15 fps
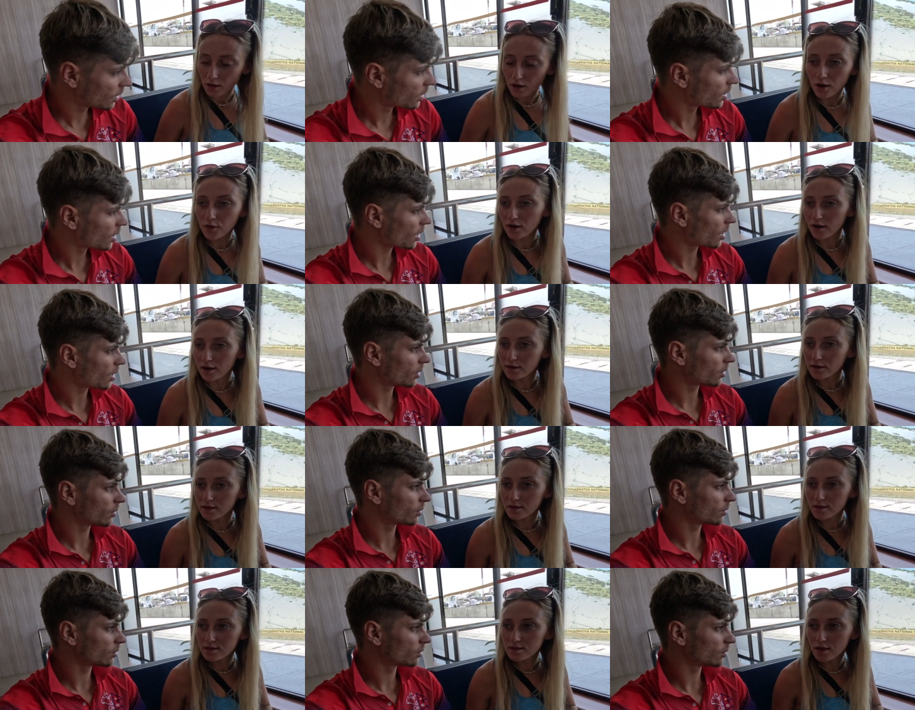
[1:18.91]
Speaker 1: Oh yeah,
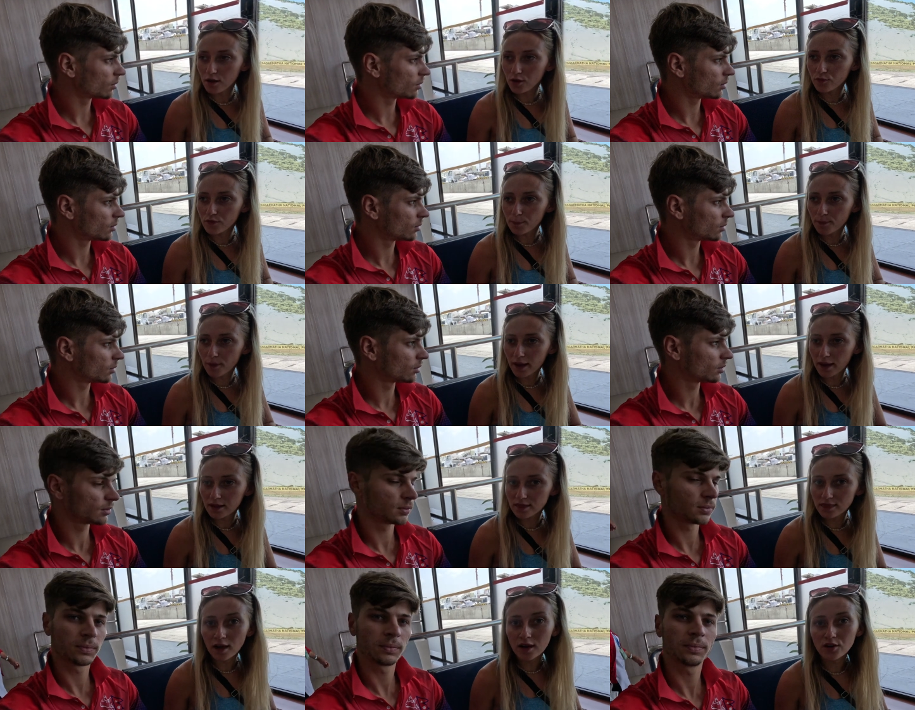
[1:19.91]
so we
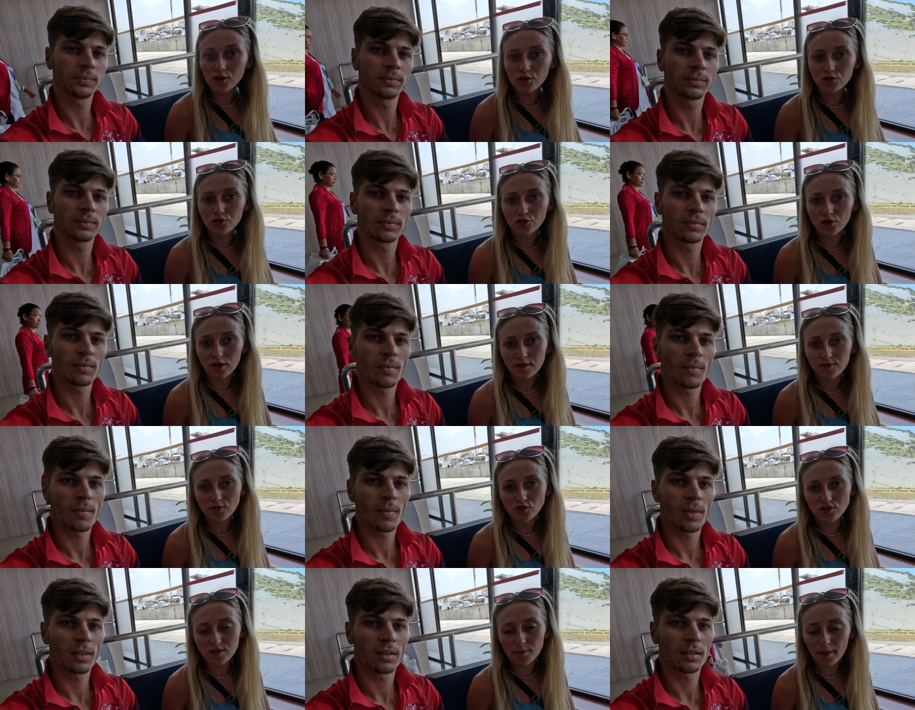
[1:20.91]
paid 900
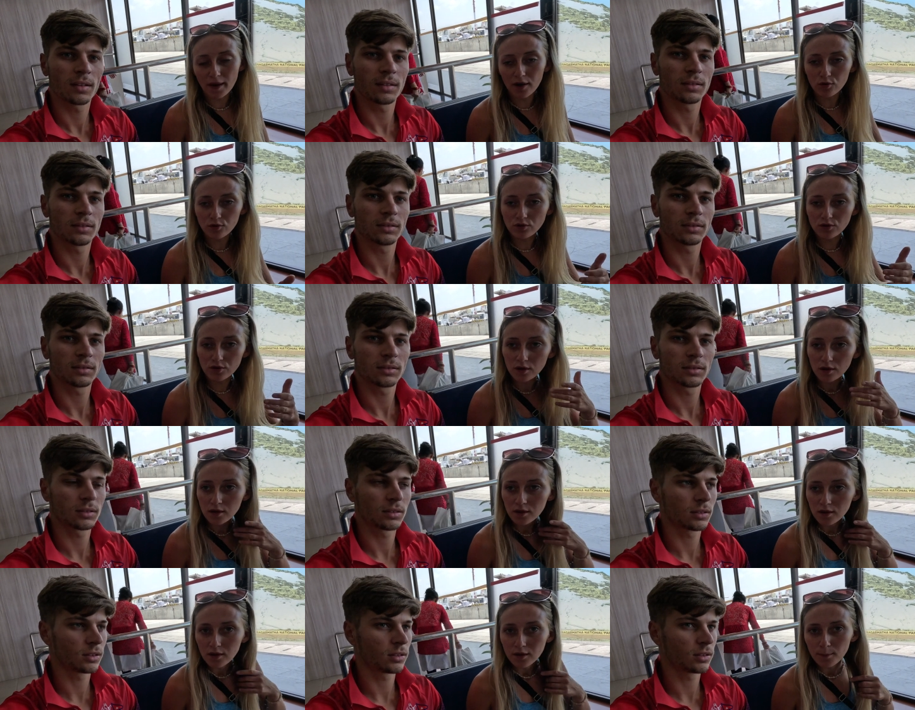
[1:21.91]
which is about
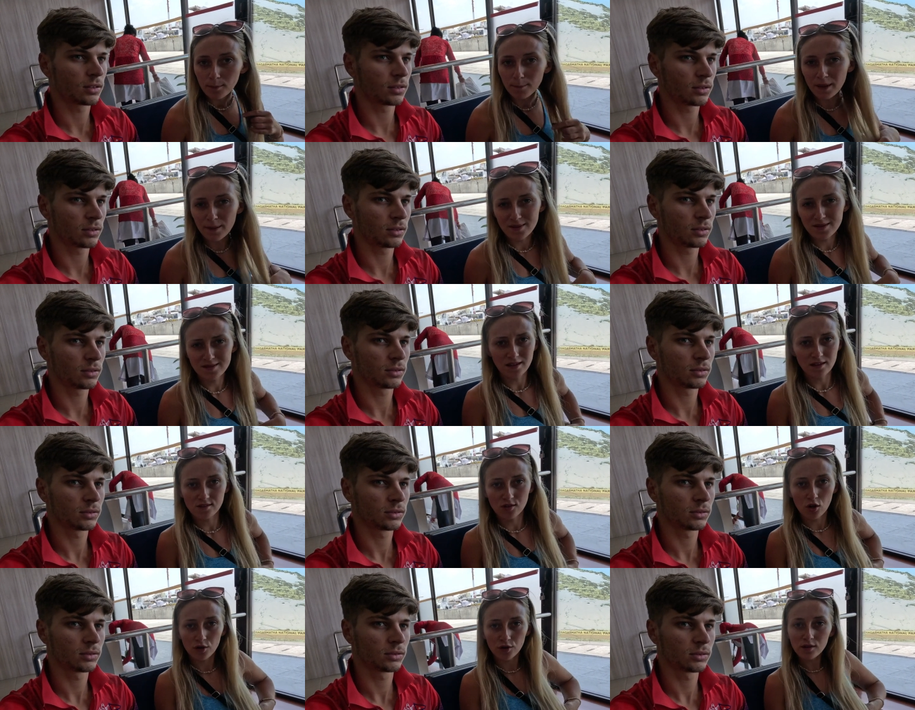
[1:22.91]
maybe
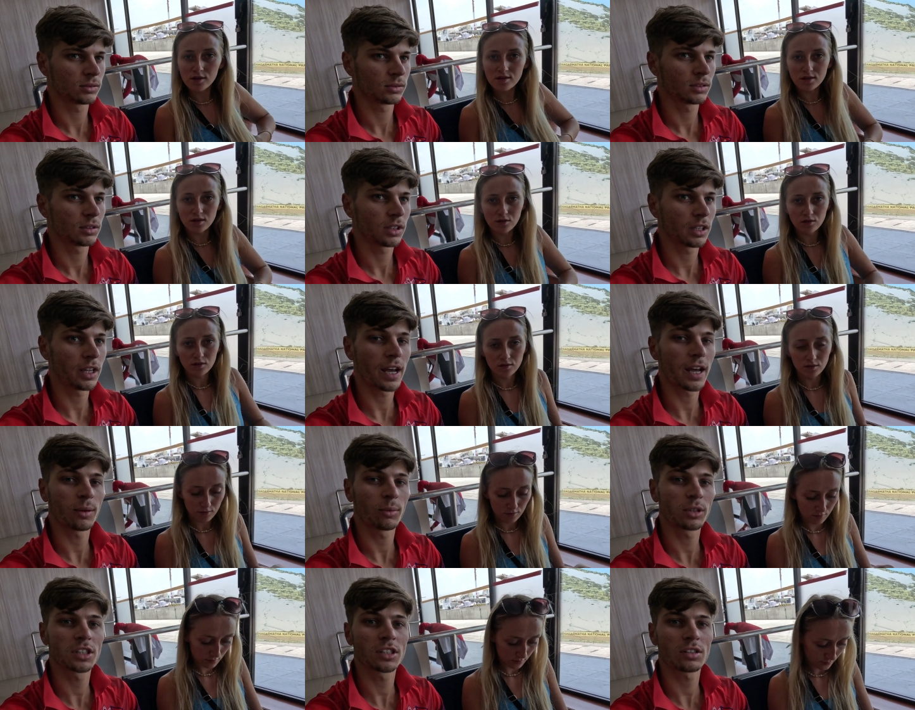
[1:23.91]
$6.
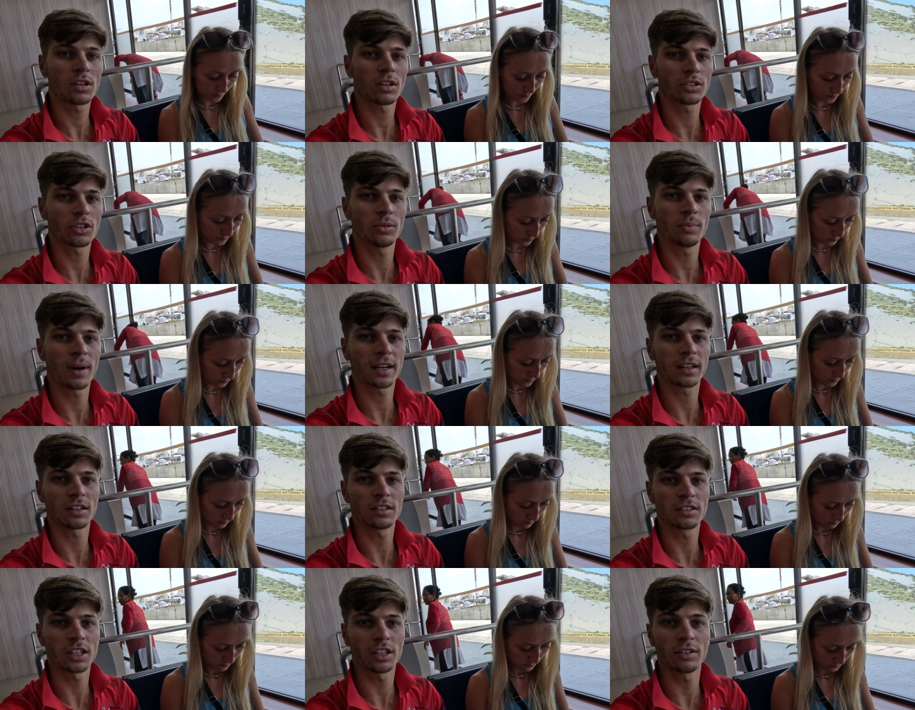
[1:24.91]
Speaker 2: Yeah, which is not too bad
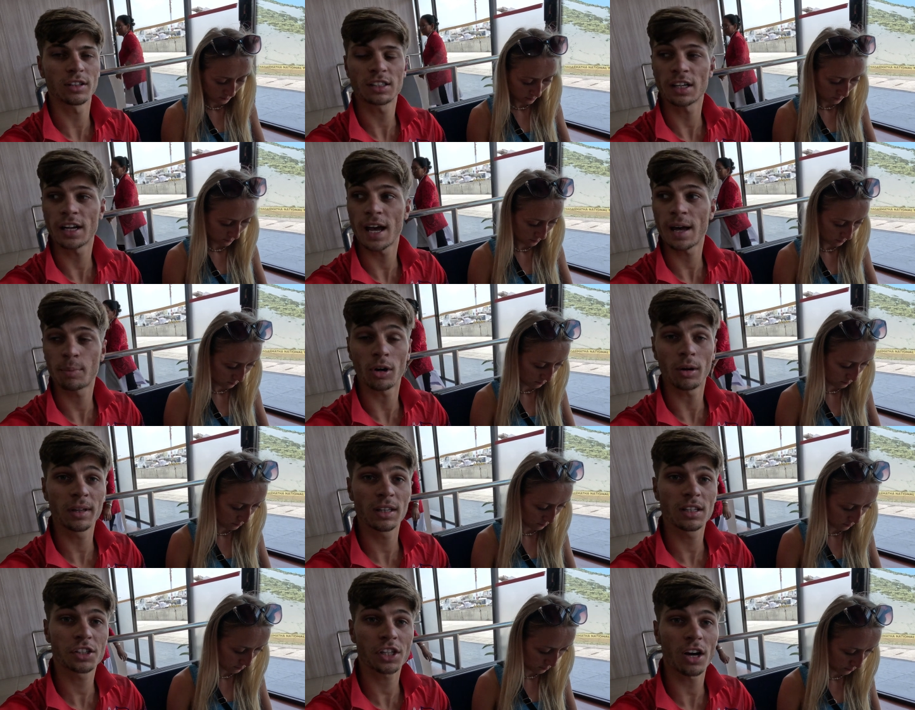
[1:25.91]
considering it's an airport. I
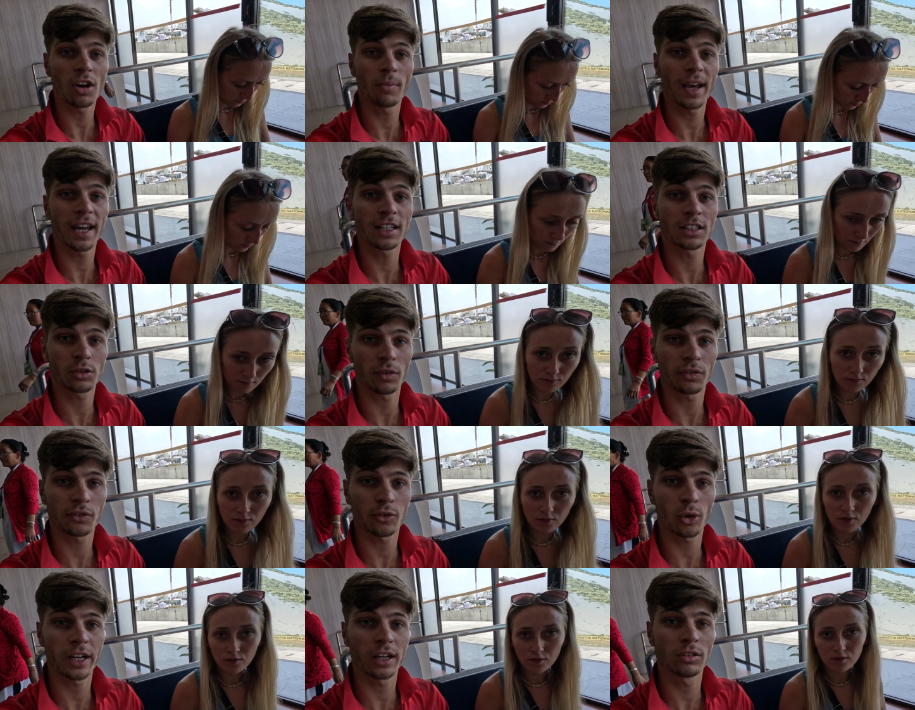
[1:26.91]
mean the chow meins
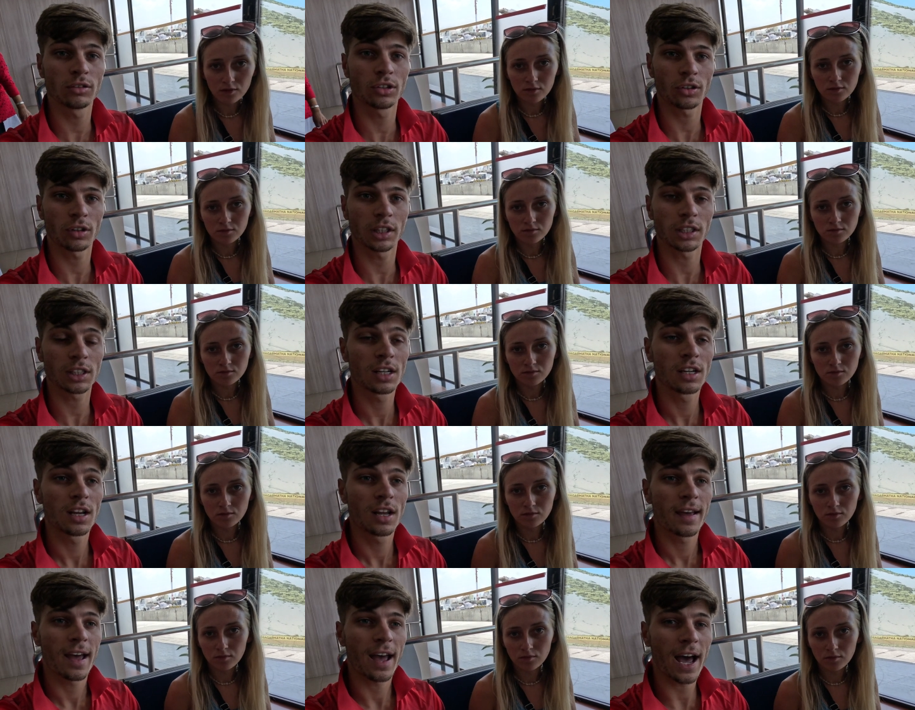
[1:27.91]
are
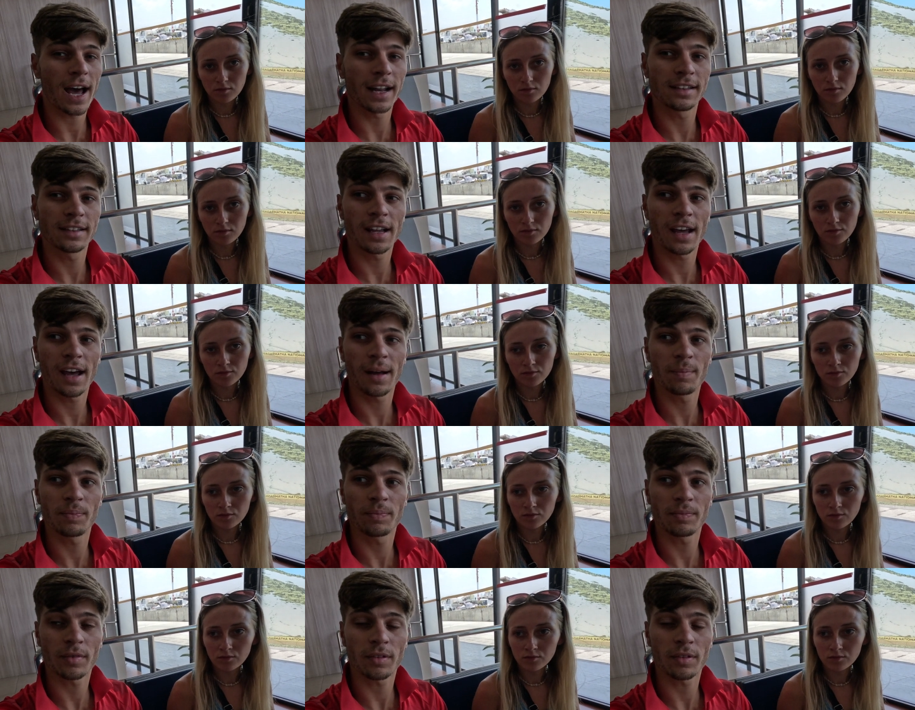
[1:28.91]
300 and um,